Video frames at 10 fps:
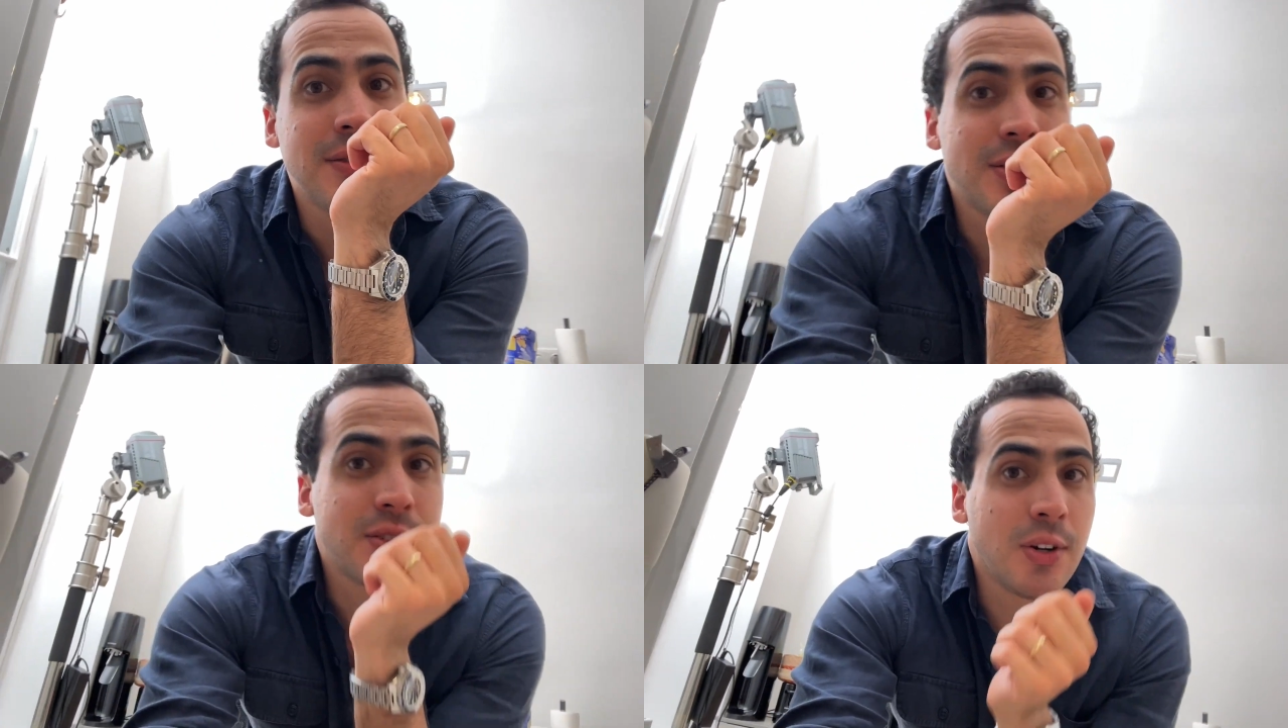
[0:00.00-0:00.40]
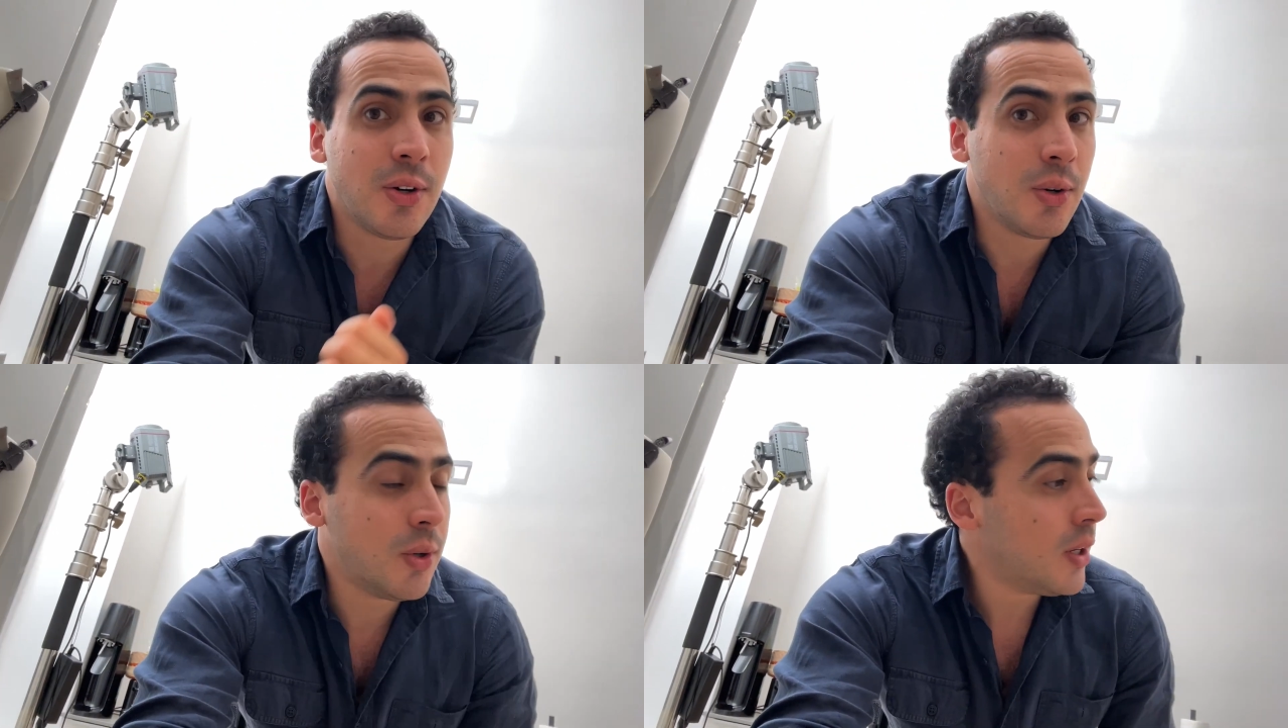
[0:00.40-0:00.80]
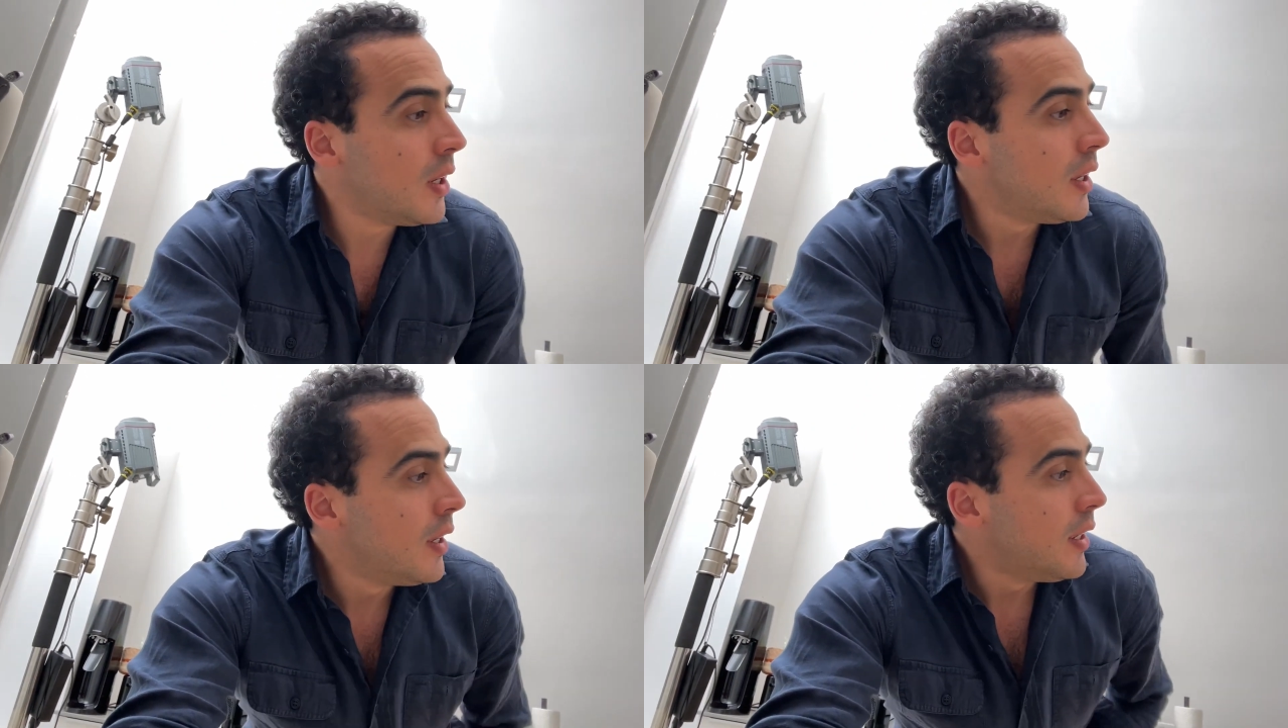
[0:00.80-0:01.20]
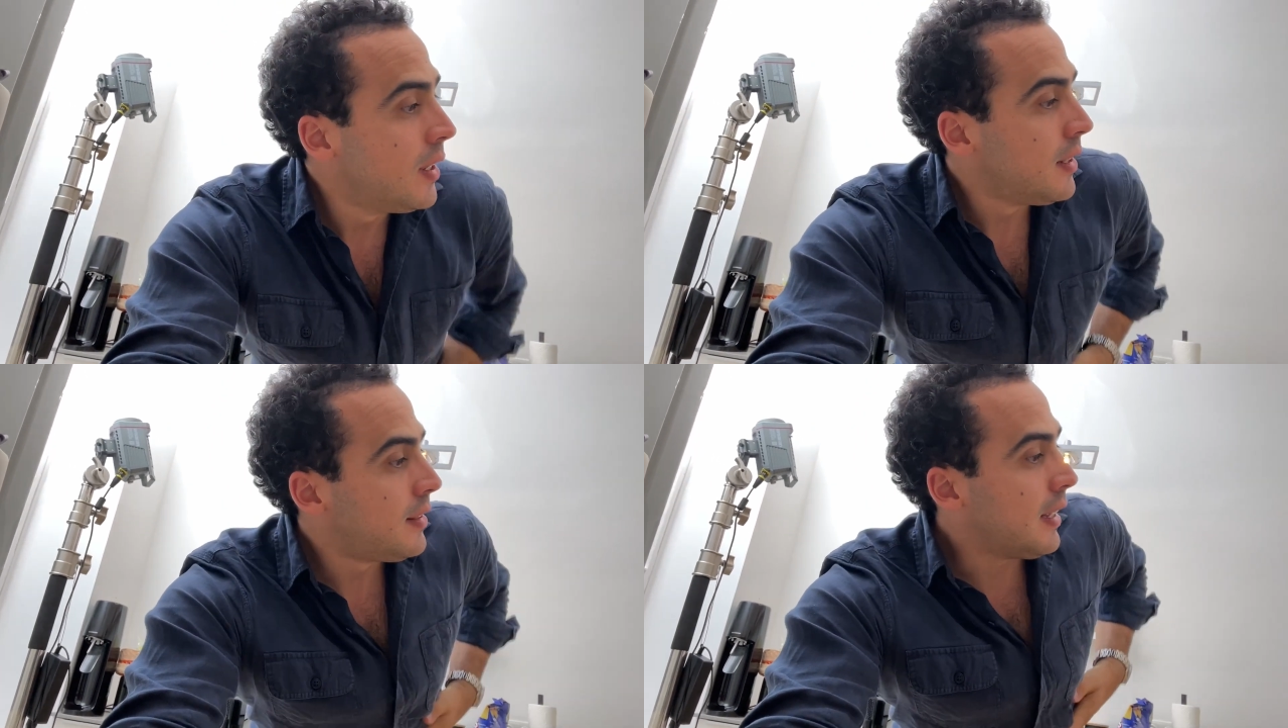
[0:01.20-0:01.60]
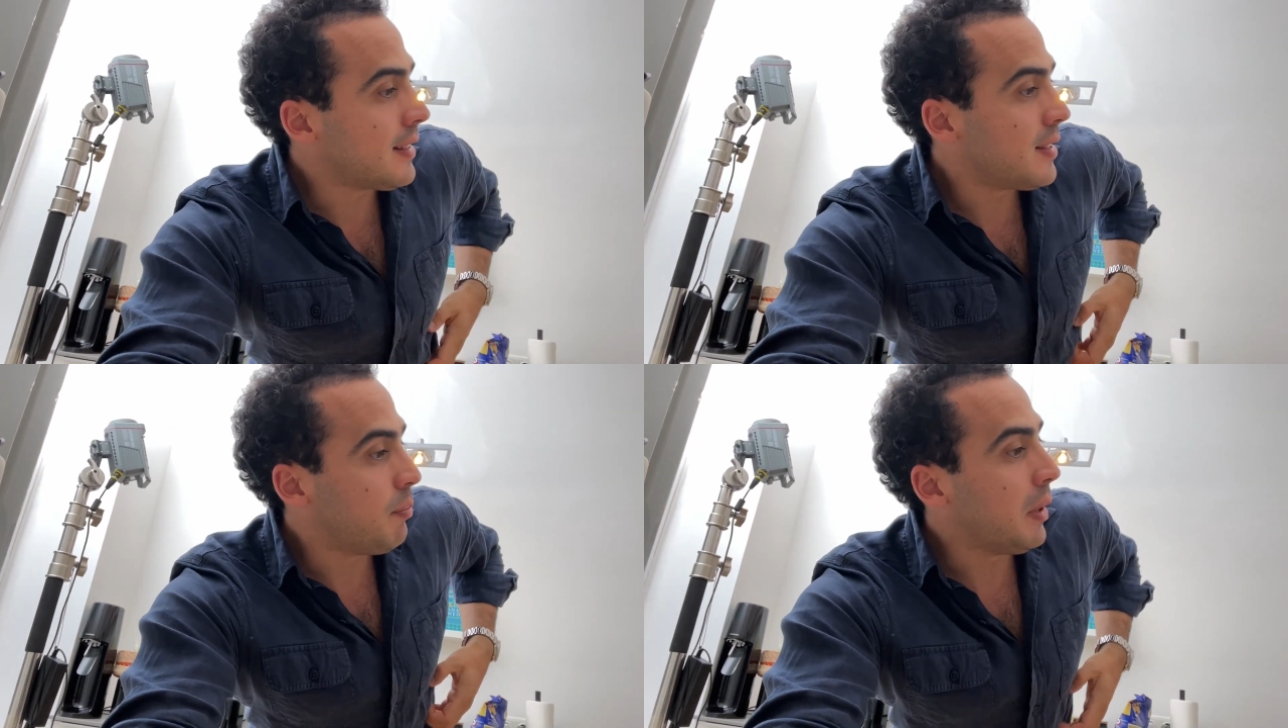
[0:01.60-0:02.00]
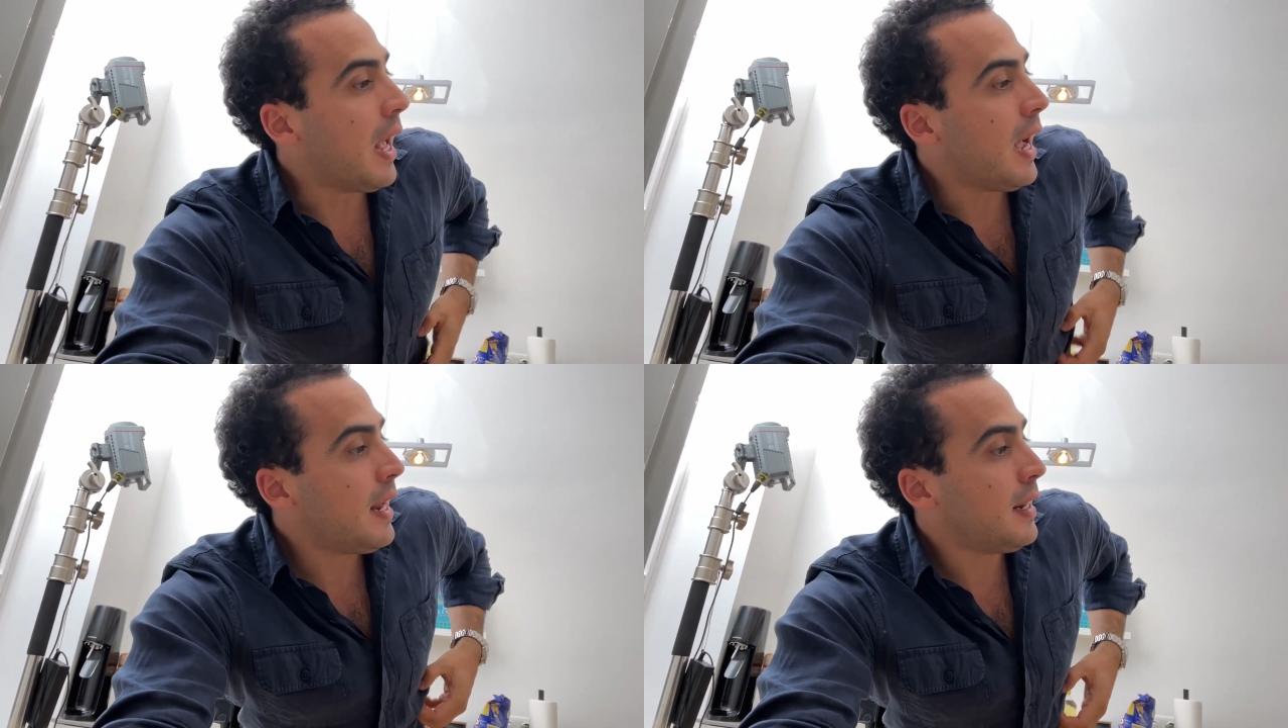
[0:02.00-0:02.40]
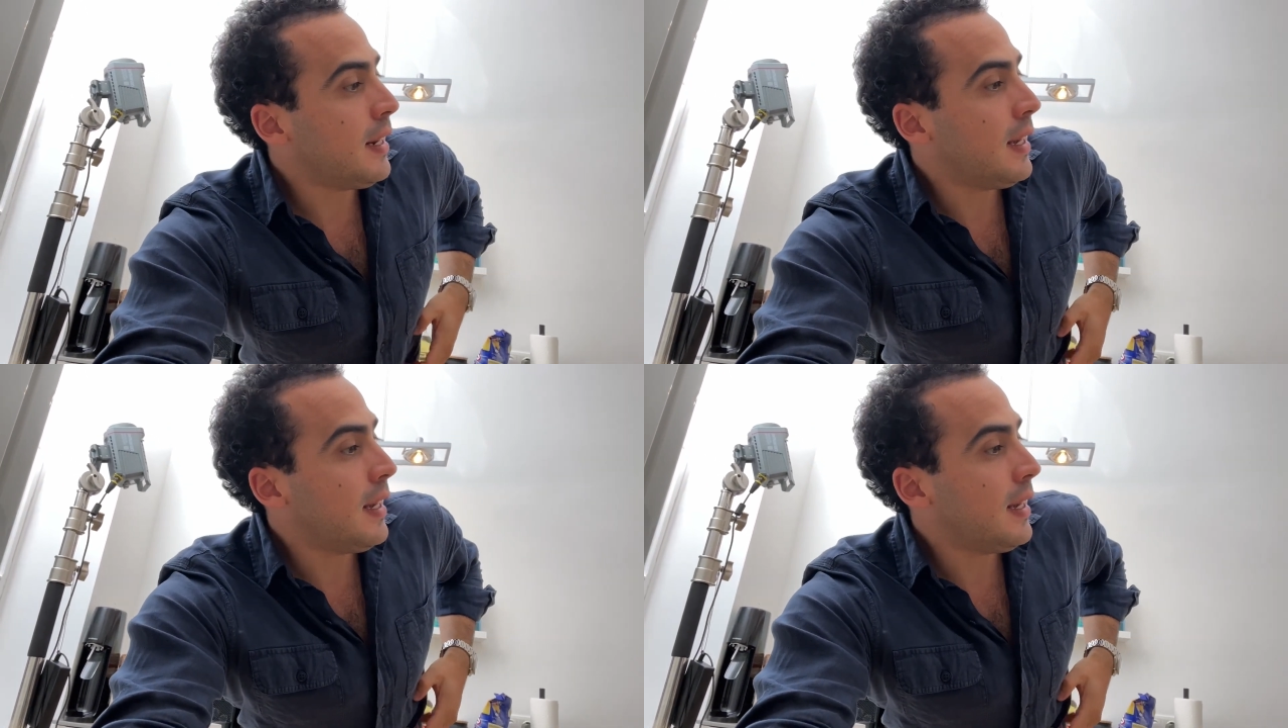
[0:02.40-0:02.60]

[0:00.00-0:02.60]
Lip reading: So that's the plan.